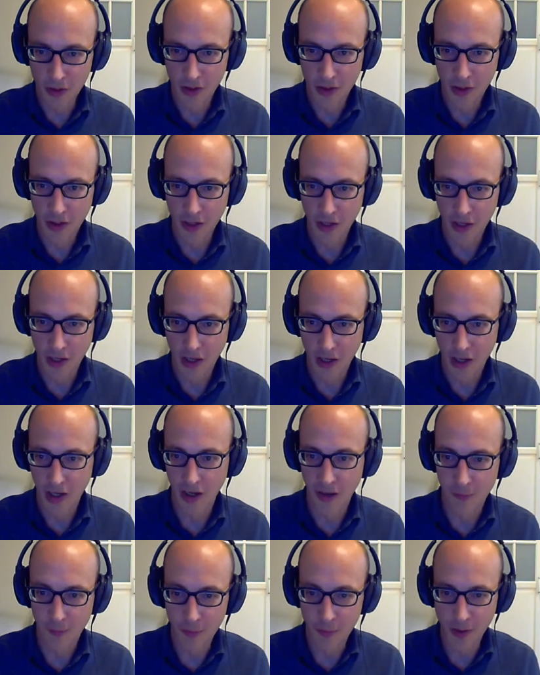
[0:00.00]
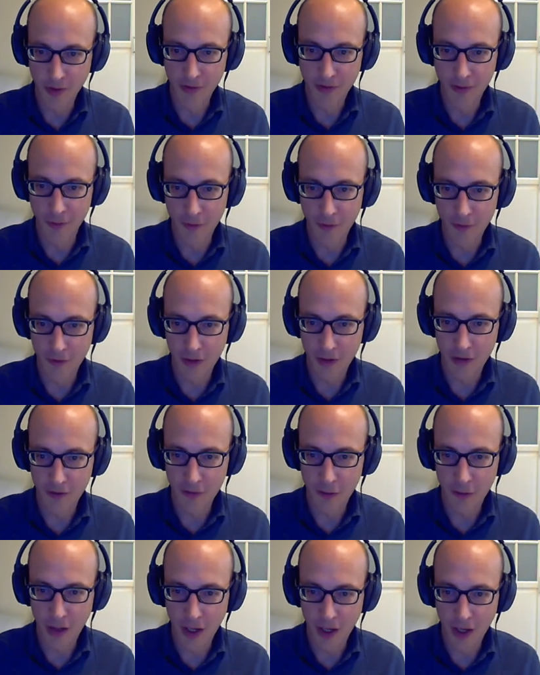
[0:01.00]
but you see,
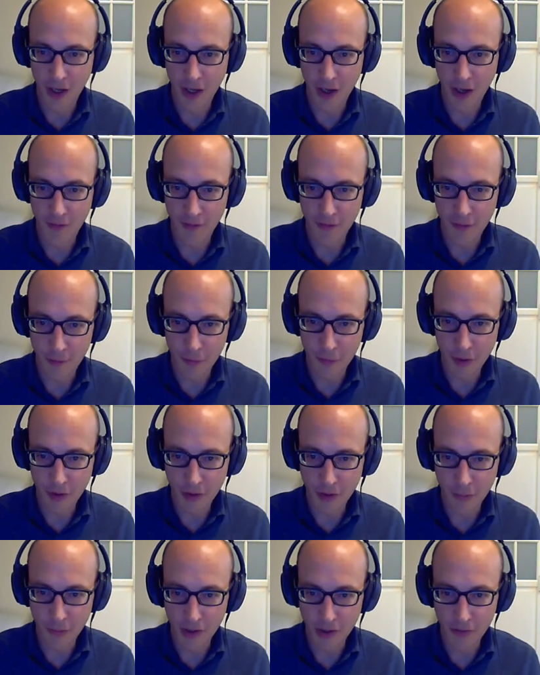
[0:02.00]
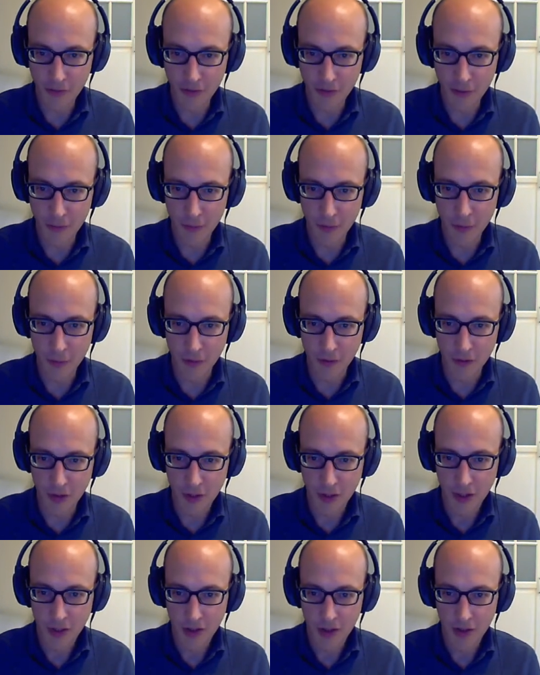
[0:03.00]
so I have a pretty beefy computer,
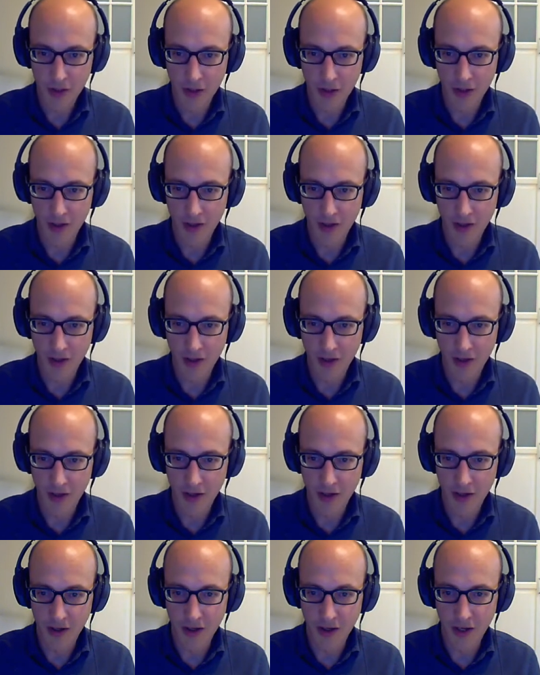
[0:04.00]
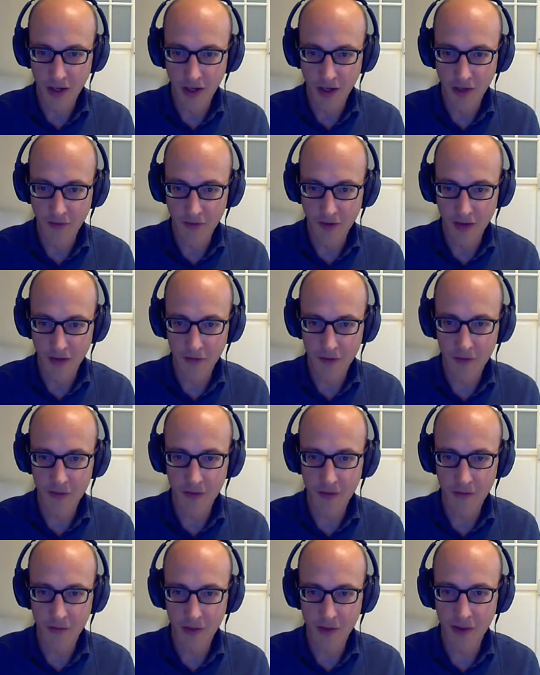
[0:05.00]
and it
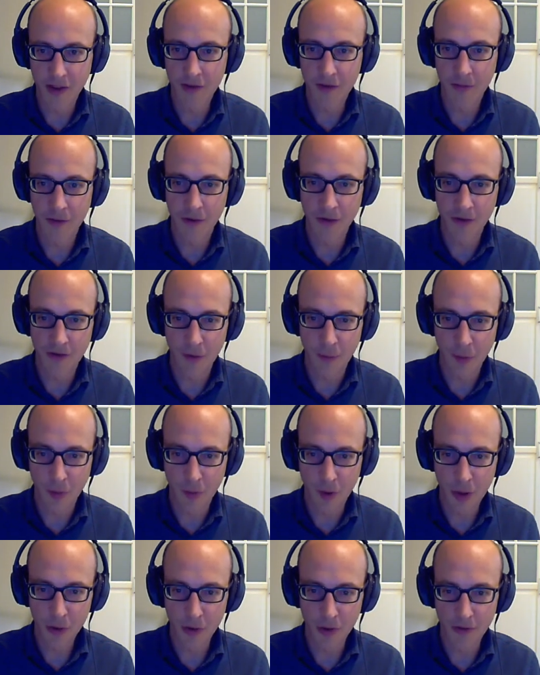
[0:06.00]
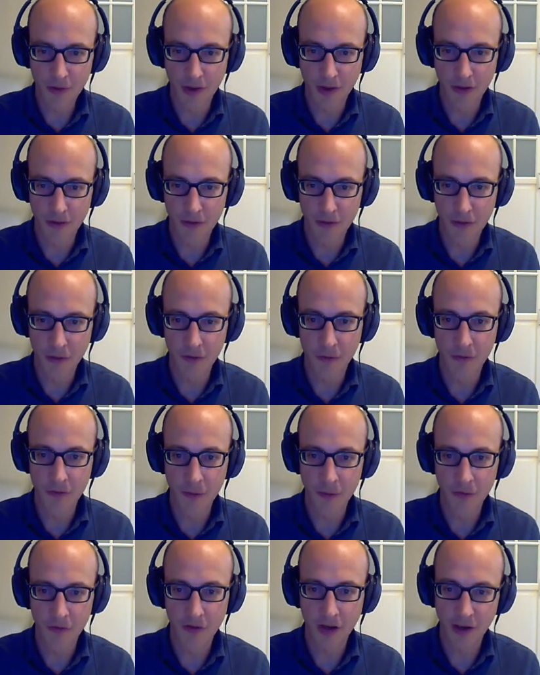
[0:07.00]
takes, with this very simple model, it takes just a
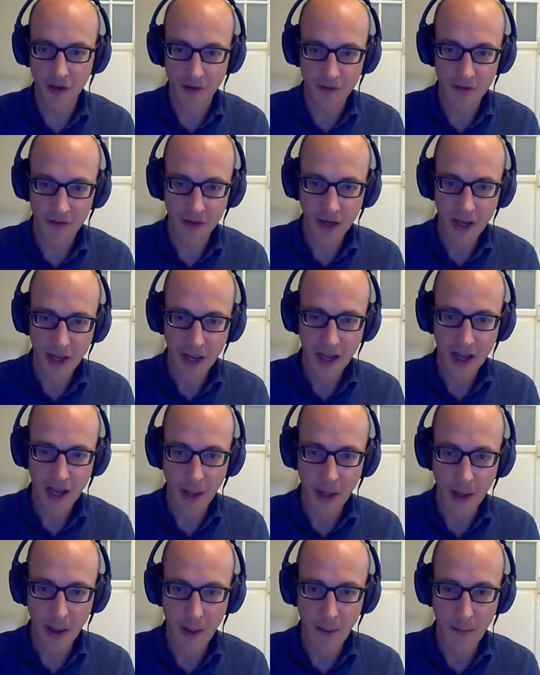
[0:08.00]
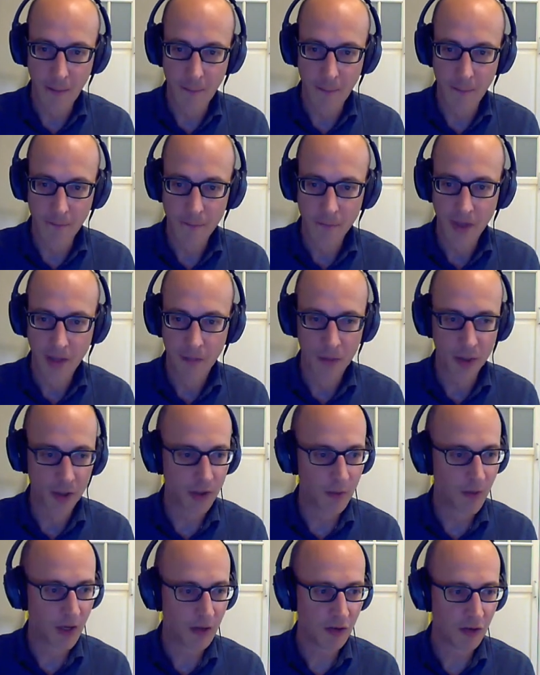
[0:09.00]
few seconds. But
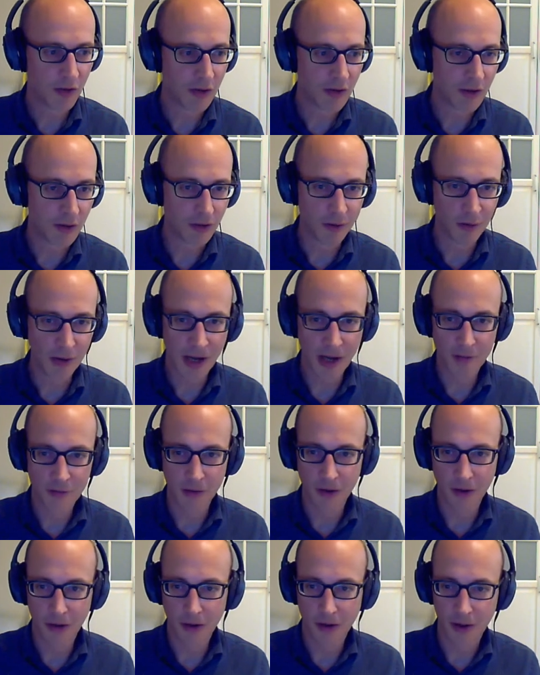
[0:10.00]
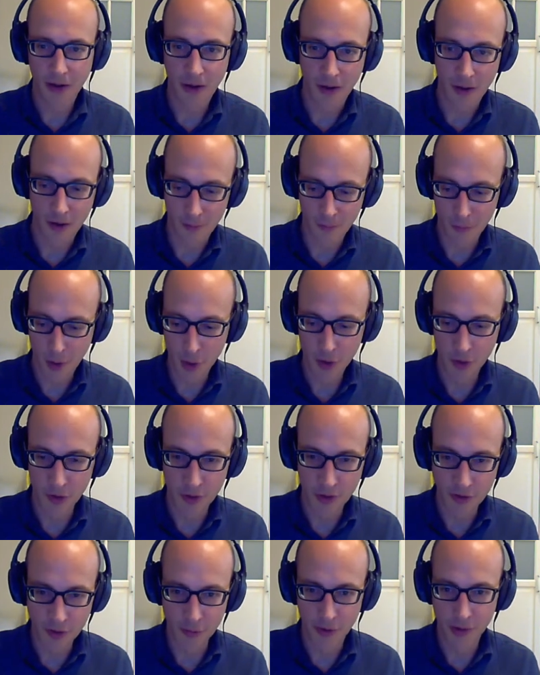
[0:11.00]
imagine you have a model
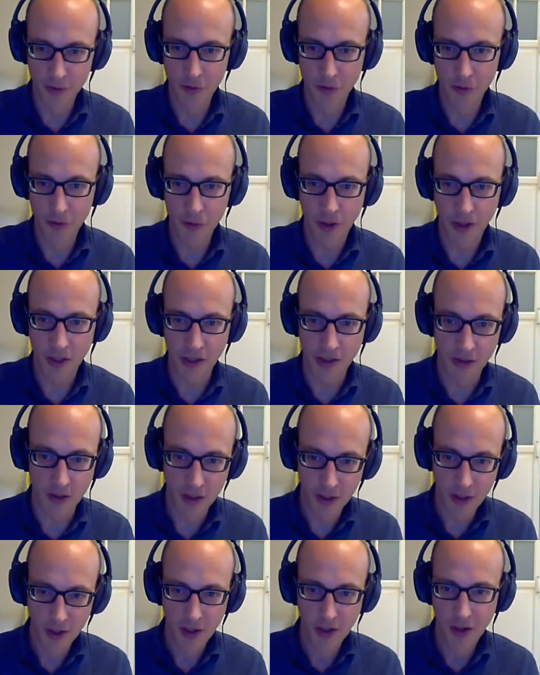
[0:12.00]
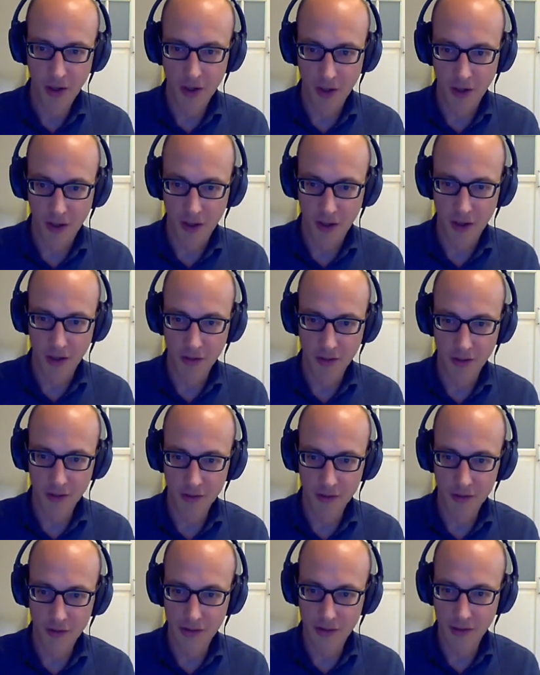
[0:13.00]
that you want to train,
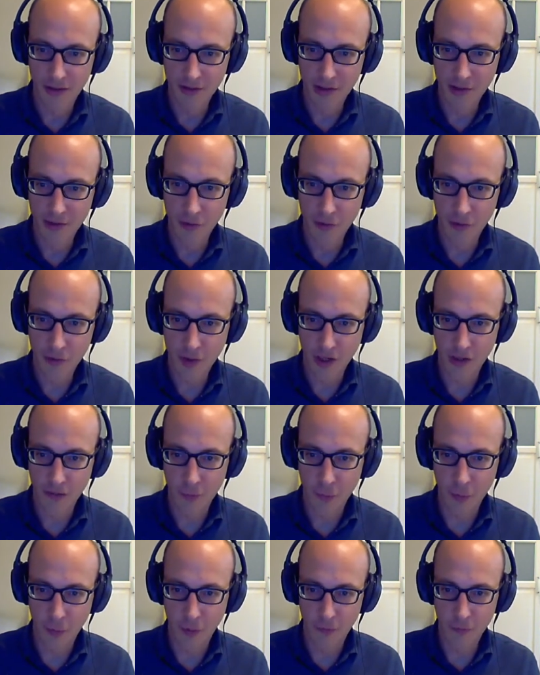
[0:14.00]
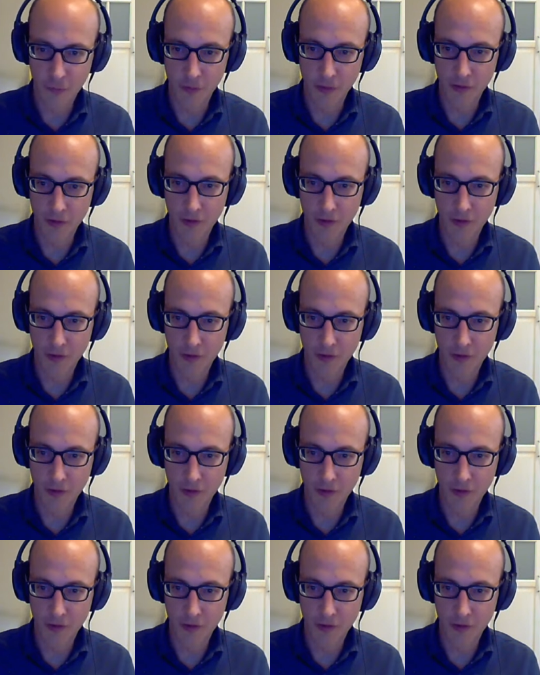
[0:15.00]
that needs to train for